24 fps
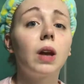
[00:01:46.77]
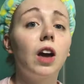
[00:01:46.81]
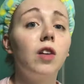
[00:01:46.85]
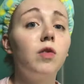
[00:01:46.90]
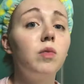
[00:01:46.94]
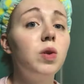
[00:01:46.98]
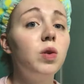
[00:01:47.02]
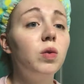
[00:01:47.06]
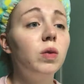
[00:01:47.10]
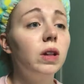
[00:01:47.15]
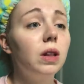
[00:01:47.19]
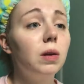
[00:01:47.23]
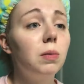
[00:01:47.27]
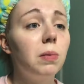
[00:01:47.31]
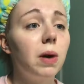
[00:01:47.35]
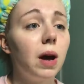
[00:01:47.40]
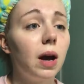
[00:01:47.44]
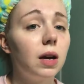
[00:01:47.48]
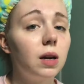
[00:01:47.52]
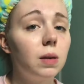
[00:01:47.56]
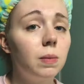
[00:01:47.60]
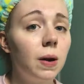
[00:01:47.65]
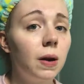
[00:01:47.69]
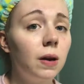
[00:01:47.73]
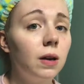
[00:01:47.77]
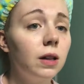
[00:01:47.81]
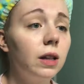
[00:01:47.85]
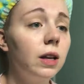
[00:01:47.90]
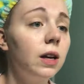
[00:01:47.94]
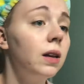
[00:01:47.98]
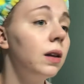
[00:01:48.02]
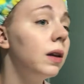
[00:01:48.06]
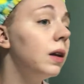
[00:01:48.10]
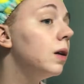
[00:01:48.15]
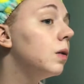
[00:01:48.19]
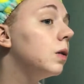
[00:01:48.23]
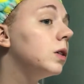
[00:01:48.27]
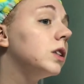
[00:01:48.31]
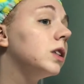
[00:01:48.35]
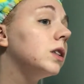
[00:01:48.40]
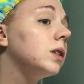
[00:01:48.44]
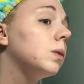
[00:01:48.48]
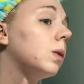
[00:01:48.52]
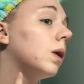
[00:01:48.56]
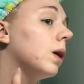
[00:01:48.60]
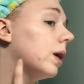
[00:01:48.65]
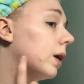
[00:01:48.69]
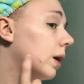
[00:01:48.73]
I've been really bad about it lately, which
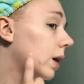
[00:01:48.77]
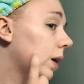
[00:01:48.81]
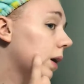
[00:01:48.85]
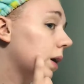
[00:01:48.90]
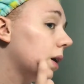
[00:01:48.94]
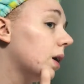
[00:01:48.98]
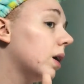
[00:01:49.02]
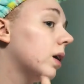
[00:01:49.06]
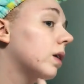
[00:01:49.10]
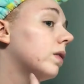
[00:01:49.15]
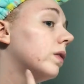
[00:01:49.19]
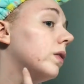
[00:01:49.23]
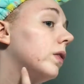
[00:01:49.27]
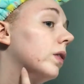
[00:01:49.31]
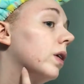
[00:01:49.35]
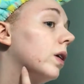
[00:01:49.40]
is why I have